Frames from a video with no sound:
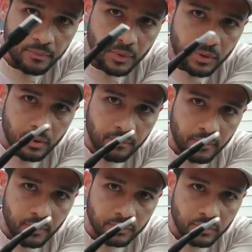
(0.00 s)
You can
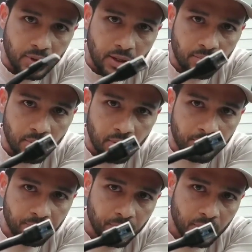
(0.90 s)
focus on that. Well,
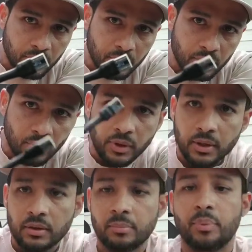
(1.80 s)
you
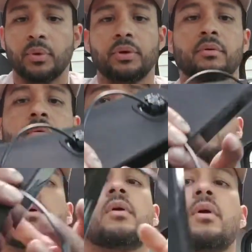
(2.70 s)
get the point.
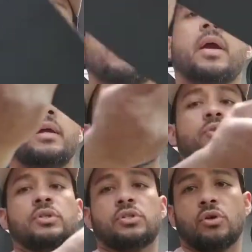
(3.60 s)
Okay, so
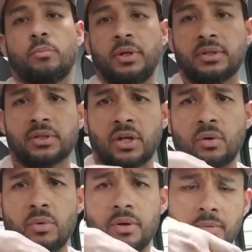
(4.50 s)
this is gonna be the
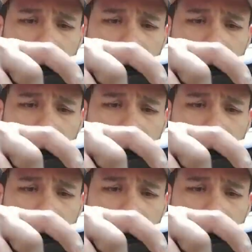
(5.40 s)
center one.